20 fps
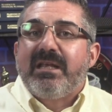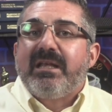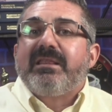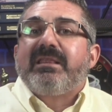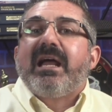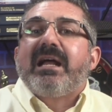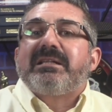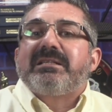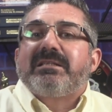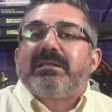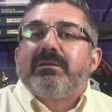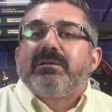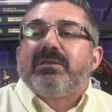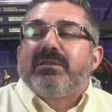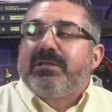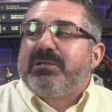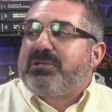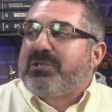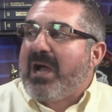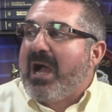That's
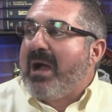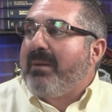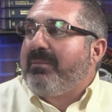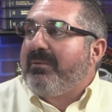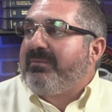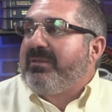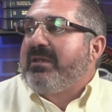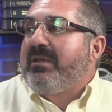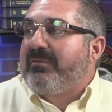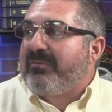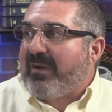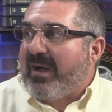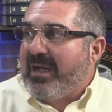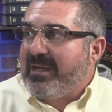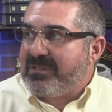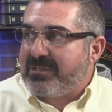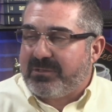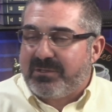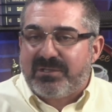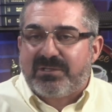the job of the
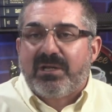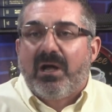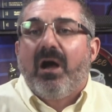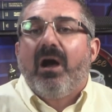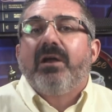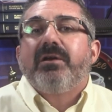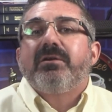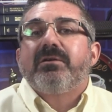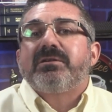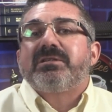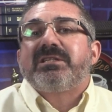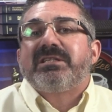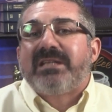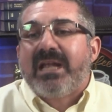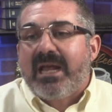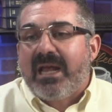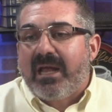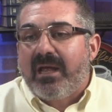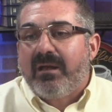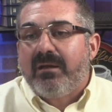advisor, is to
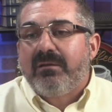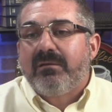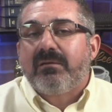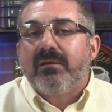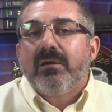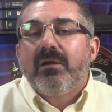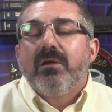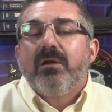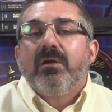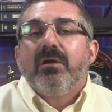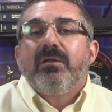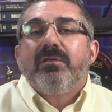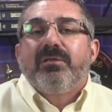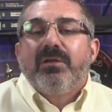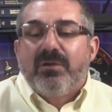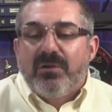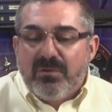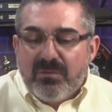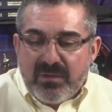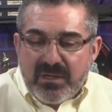understand
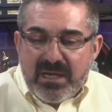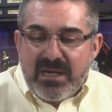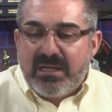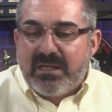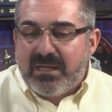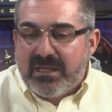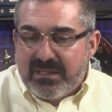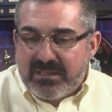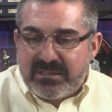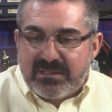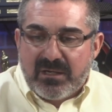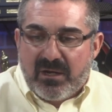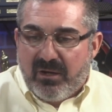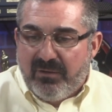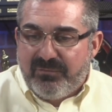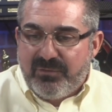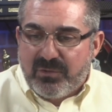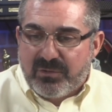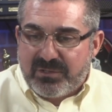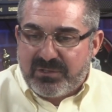the uniqueness
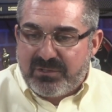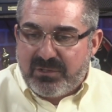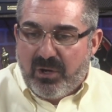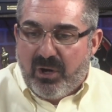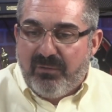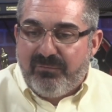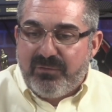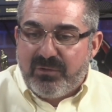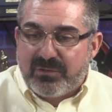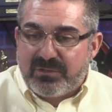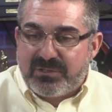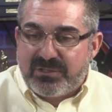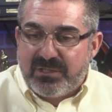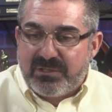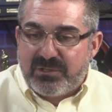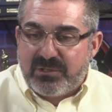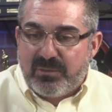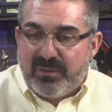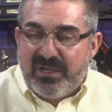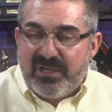of your
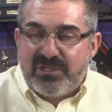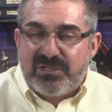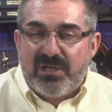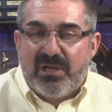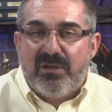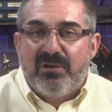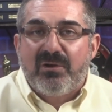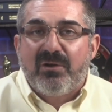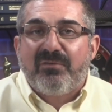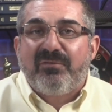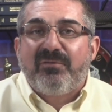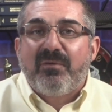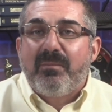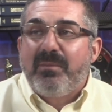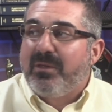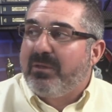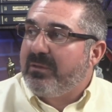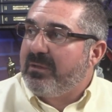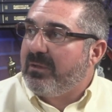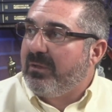situation, your
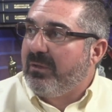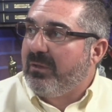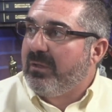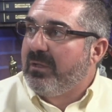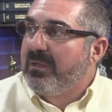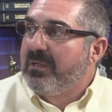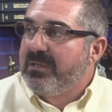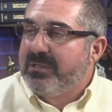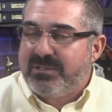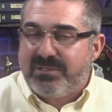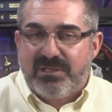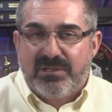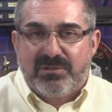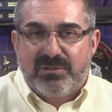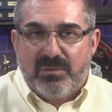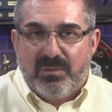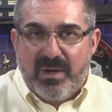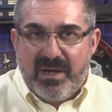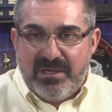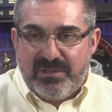familial
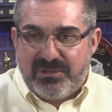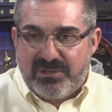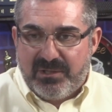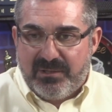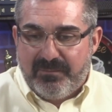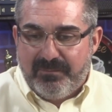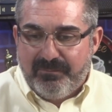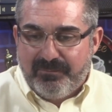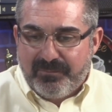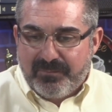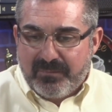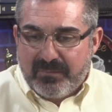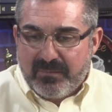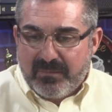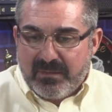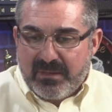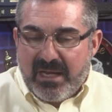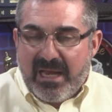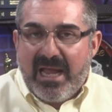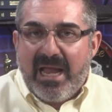situation,
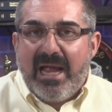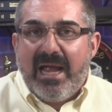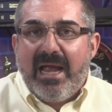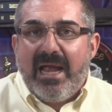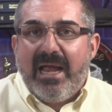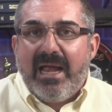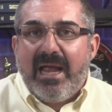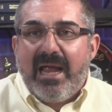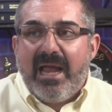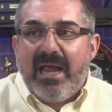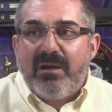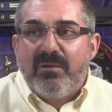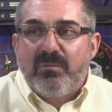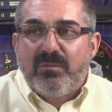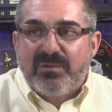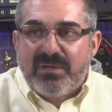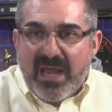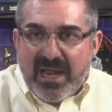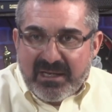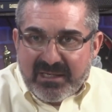
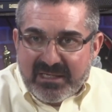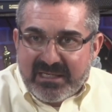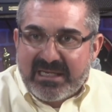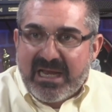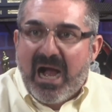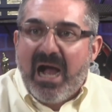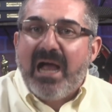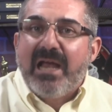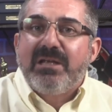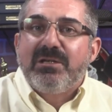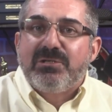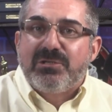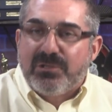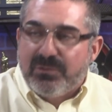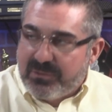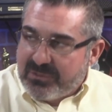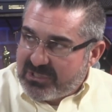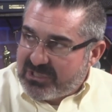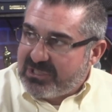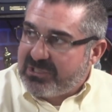and guide
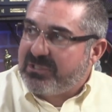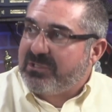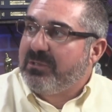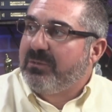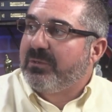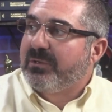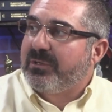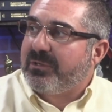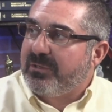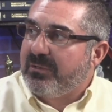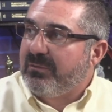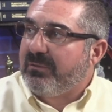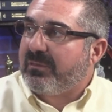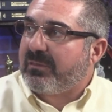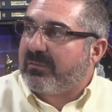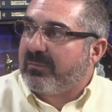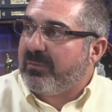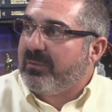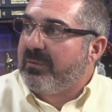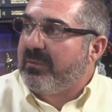you and steward you
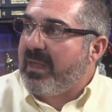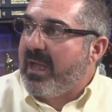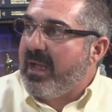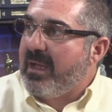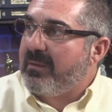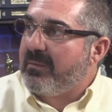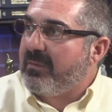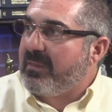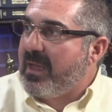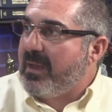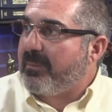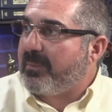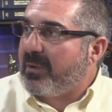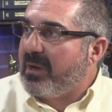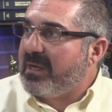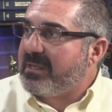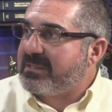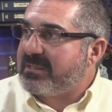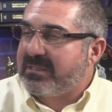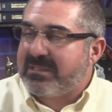through that
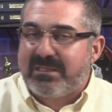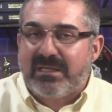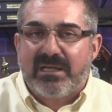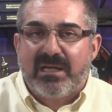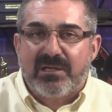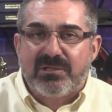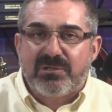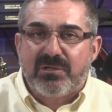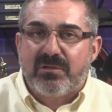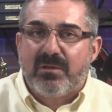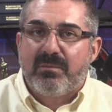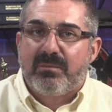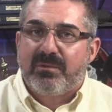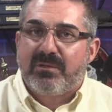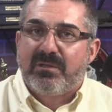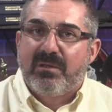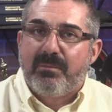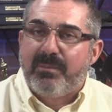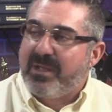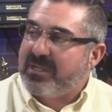process to get you
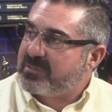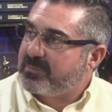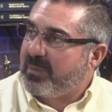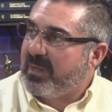the best